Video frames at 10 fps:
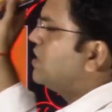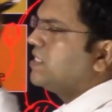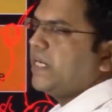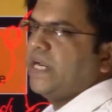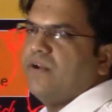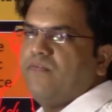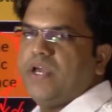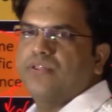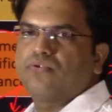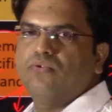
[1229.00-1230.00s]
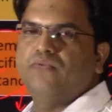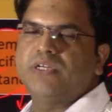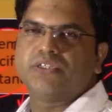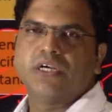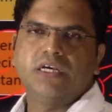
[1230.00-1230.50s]
second way through
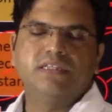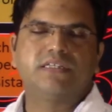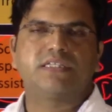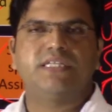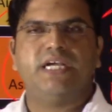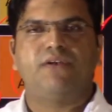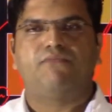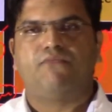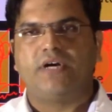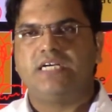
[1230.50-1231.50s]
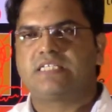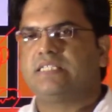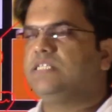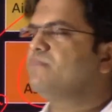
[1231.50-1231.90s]
which the state funds these